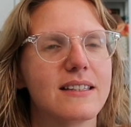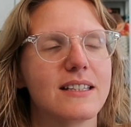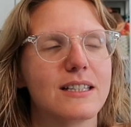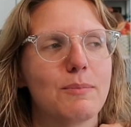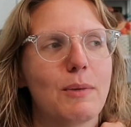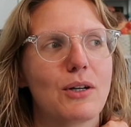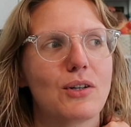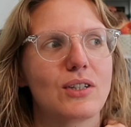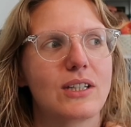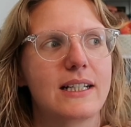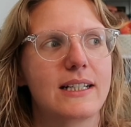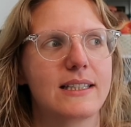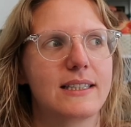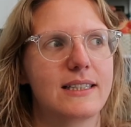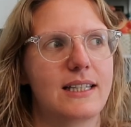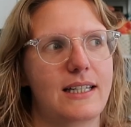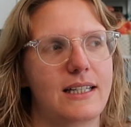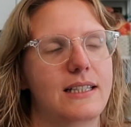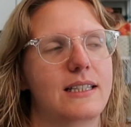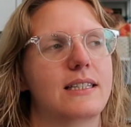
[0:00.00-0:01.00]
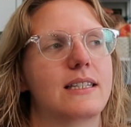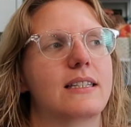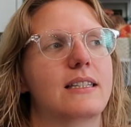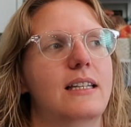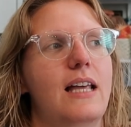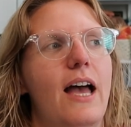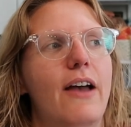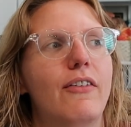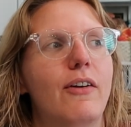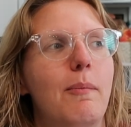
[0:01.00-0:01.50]
especially since
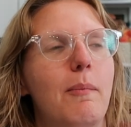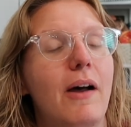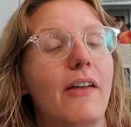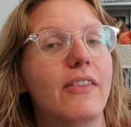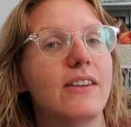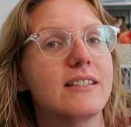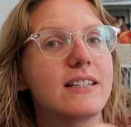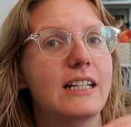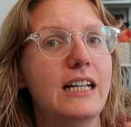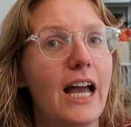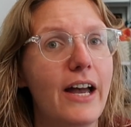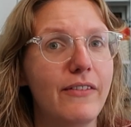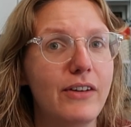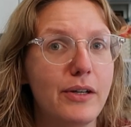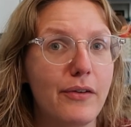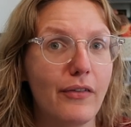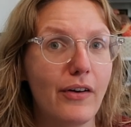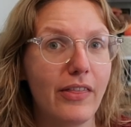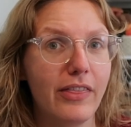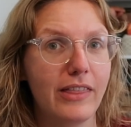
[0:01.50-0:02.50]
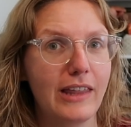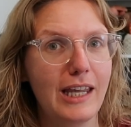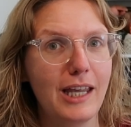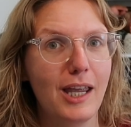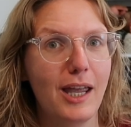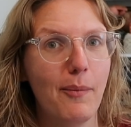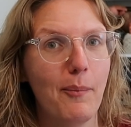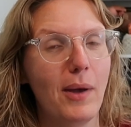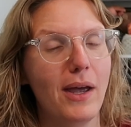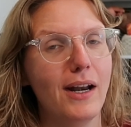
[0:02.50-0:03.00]
every month is going to have a different
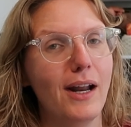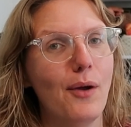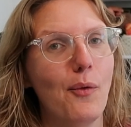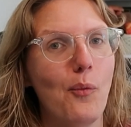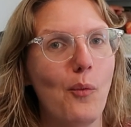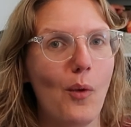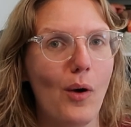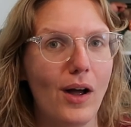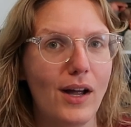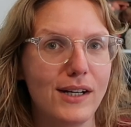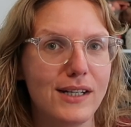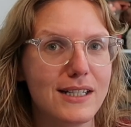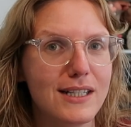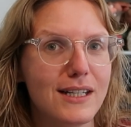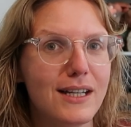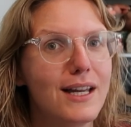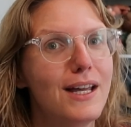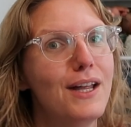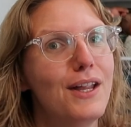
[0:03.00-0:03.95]
theme, and I want